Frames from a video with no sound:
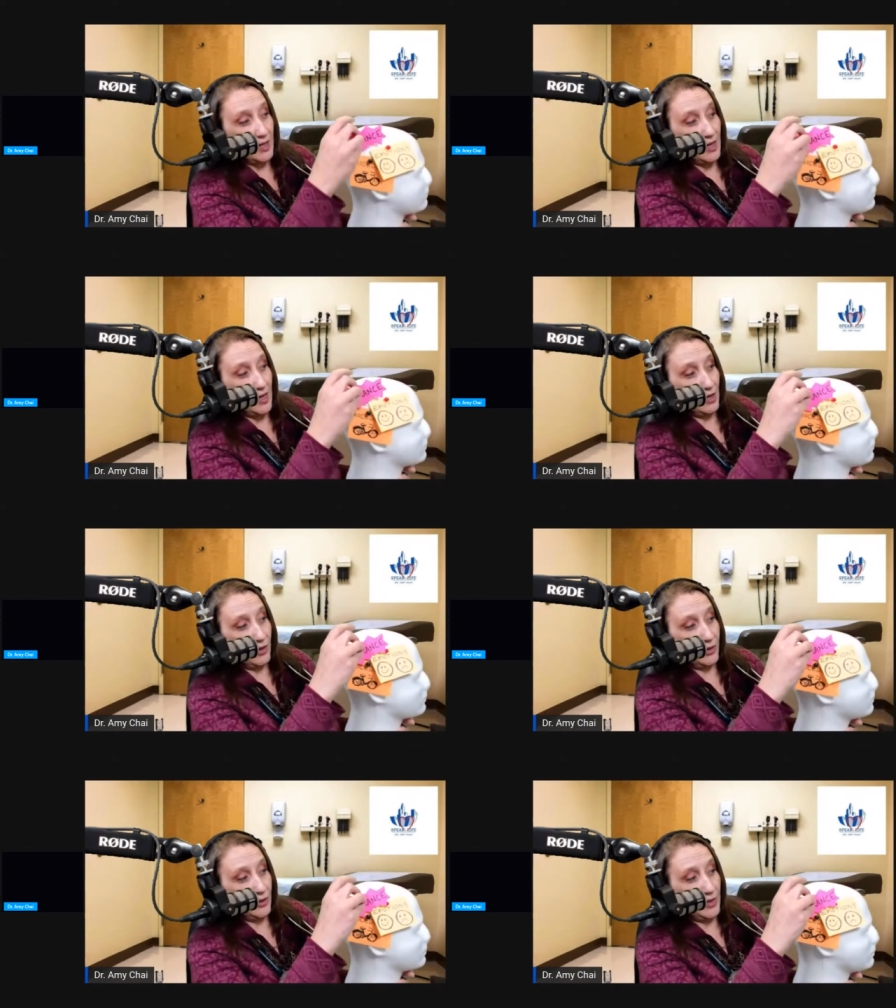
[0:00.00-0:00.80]
And
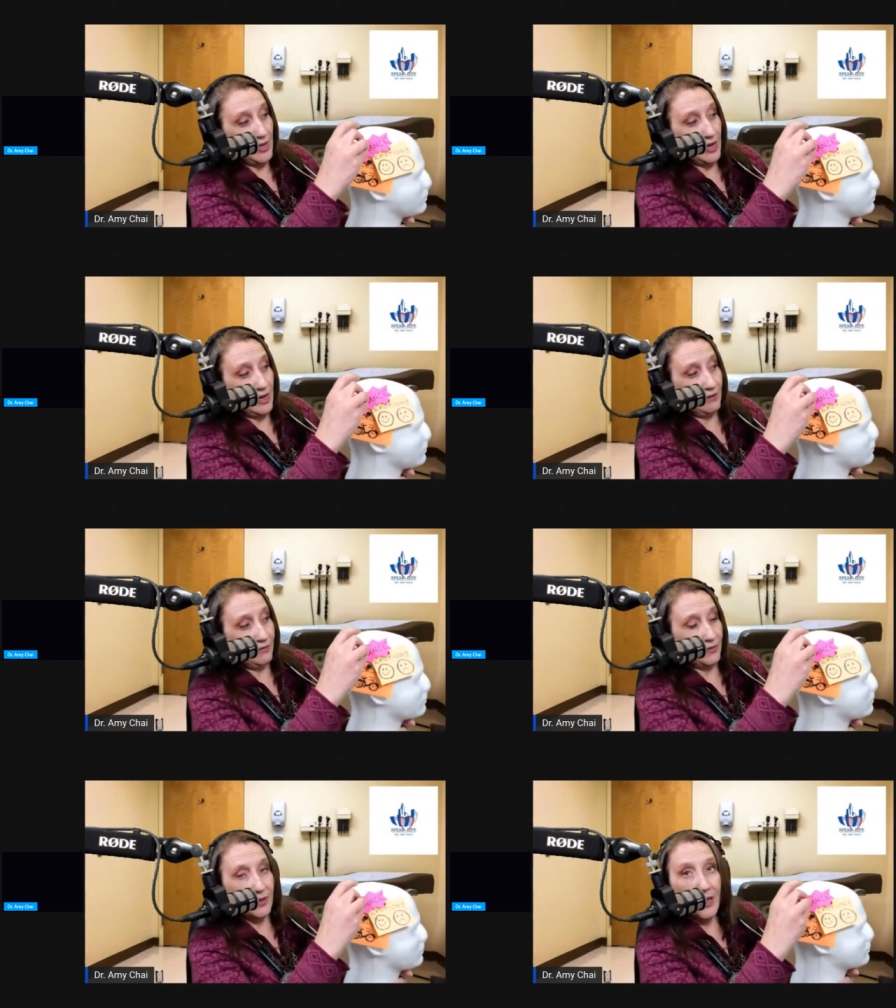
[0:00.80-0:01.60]
also they
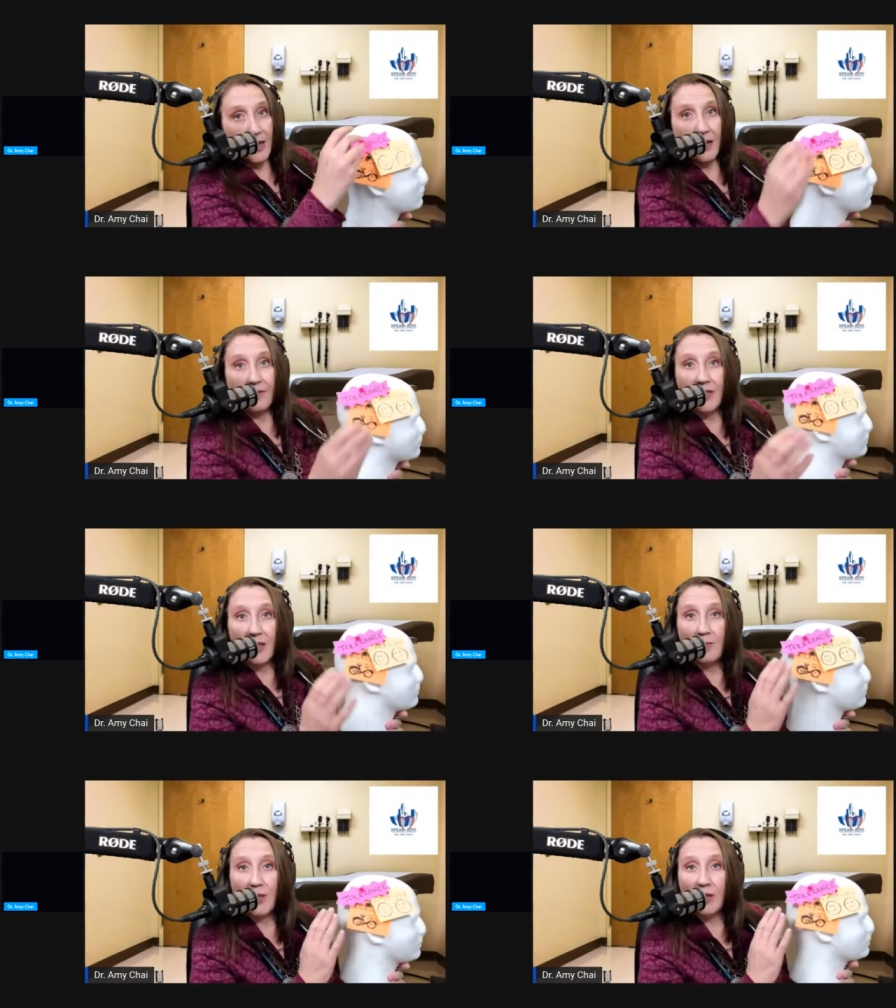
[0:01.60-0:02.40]
have
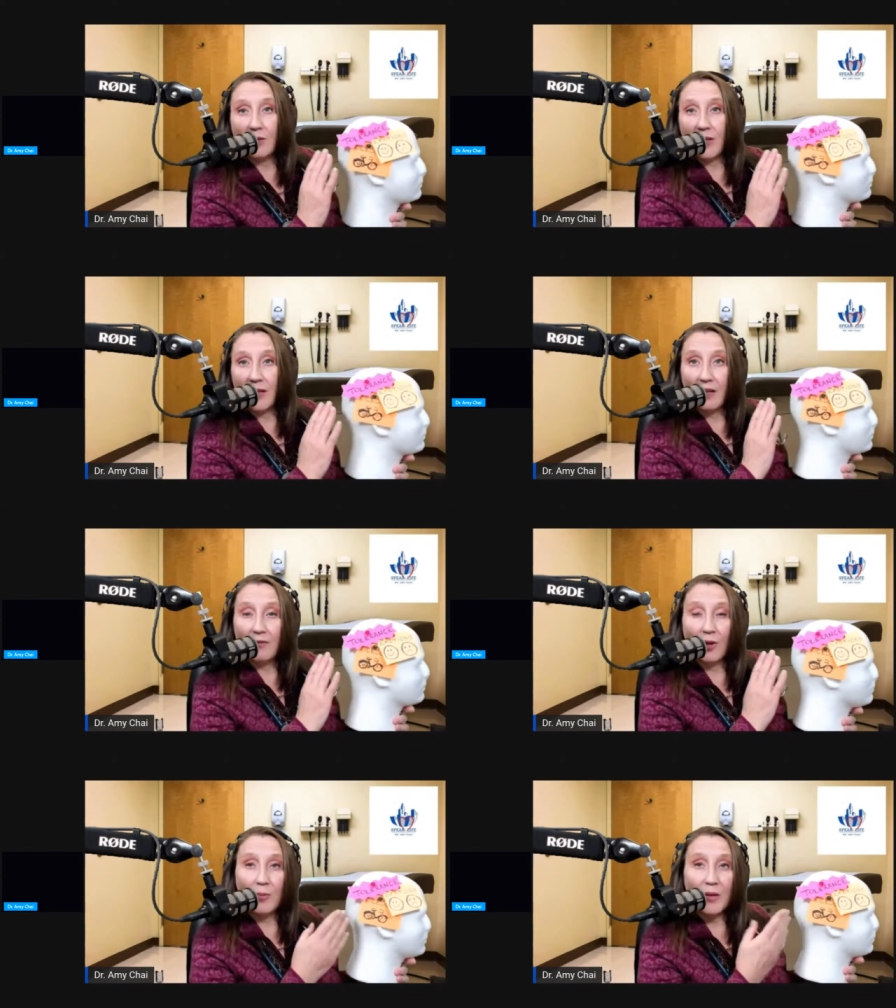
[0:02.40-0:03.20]
some degree of
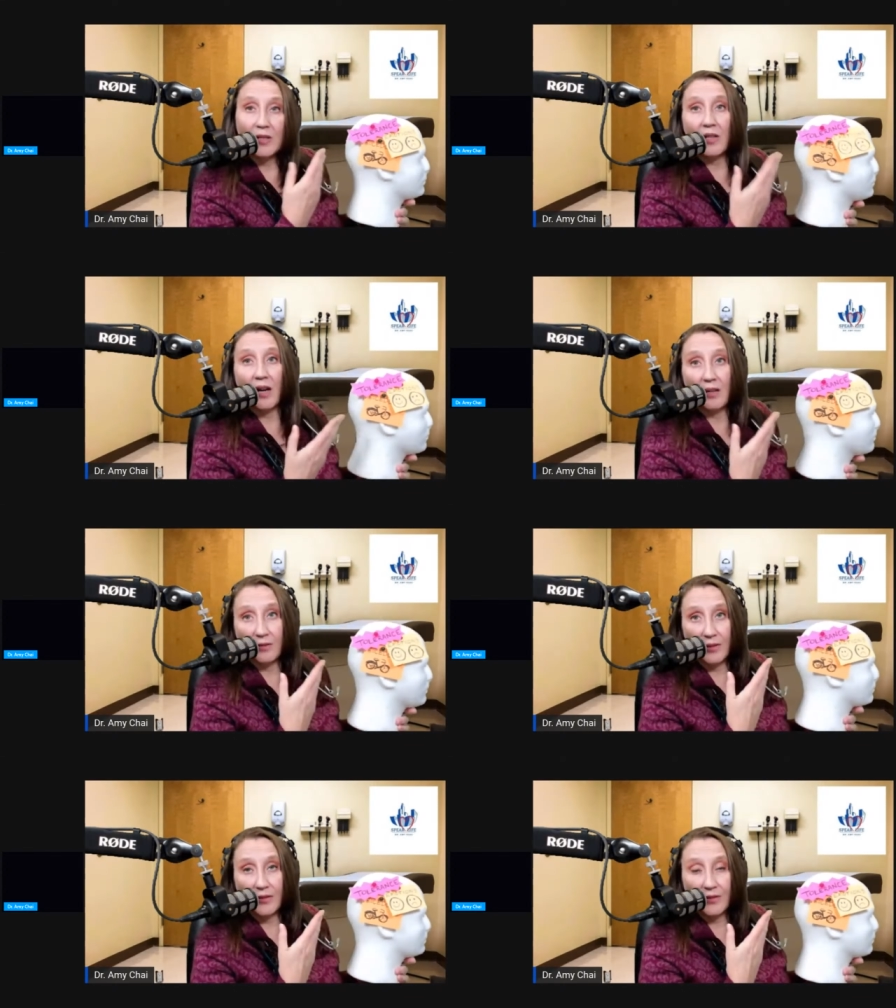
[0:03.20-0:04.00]
opiate
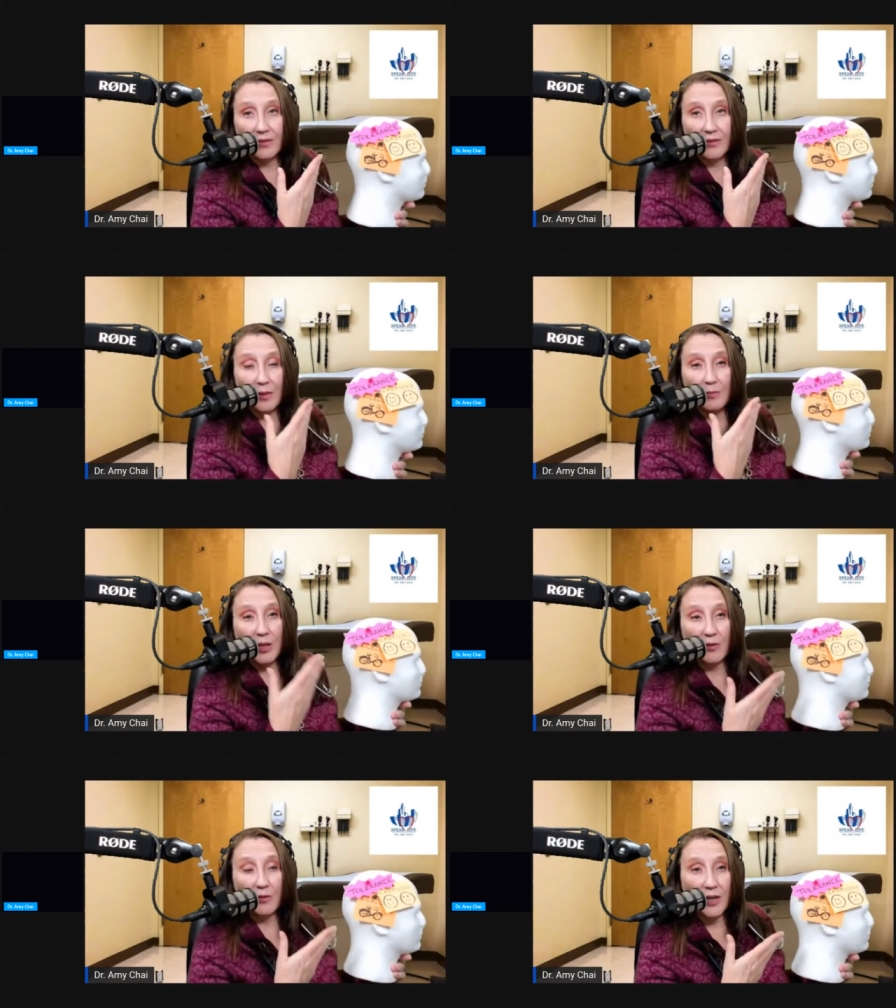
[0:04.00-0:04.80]
tolerance, some
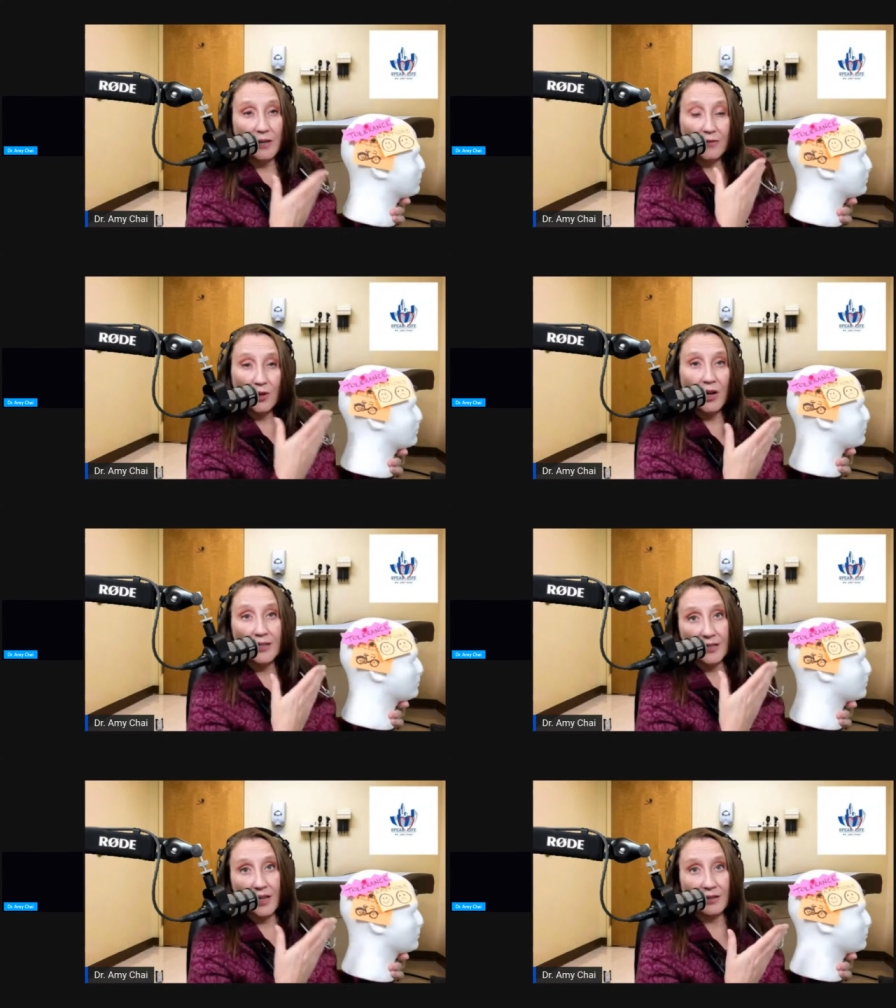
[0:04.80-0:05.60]
degree of
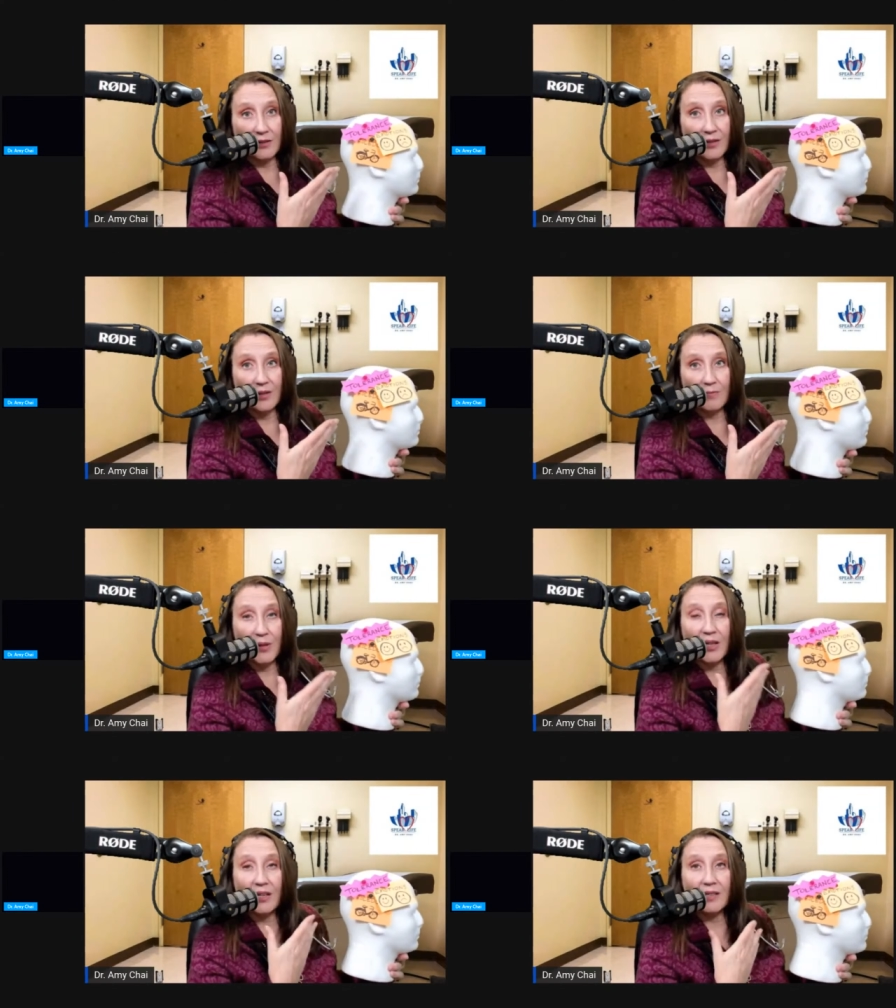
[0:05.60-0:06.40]
cross tolerance,
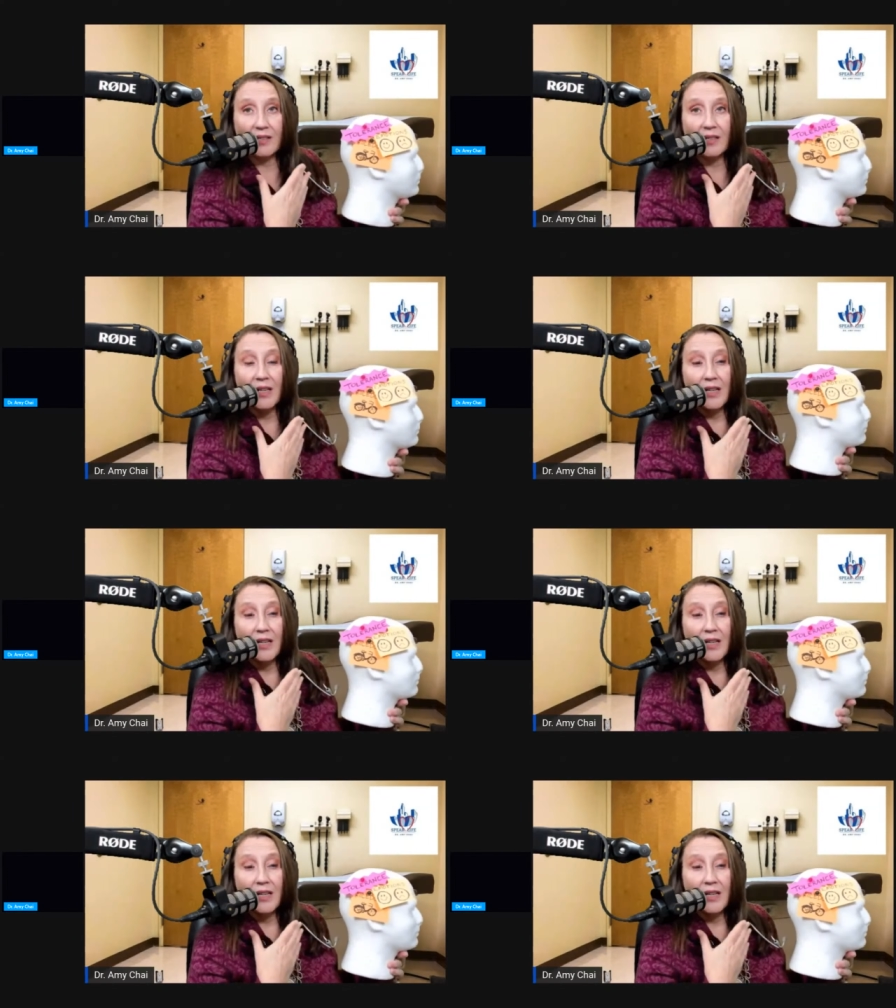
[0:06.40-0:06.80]
because